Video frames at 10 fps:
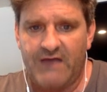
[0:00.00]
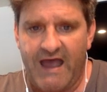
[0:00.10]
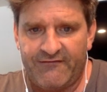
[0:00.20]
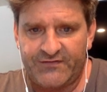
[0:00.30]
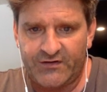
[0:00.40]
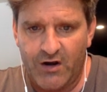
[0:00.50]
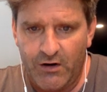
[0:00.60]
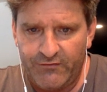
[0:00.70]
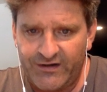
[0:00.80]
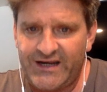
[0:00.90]
after
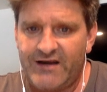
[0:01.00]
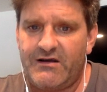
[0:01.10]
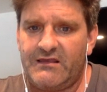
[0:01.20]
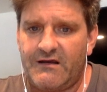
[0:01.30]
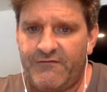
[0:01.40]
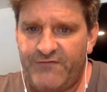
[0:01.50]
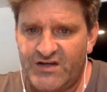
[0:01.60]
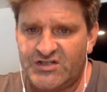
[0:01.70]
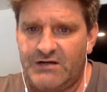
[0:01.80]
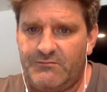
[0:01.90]
overhearing their
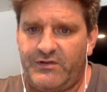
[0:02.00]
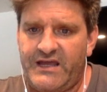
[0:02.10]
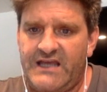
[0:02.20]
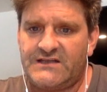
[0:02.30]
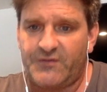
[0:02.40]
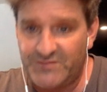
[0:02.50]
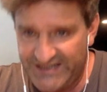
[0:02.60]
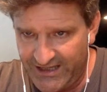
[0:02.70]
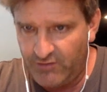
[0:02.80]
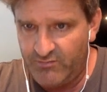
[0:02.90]
fishing plans from
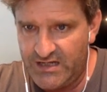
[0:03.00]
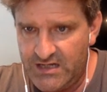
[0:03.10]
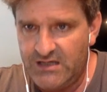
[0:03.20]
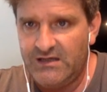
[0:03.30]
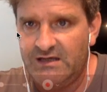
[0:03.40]
Tillman,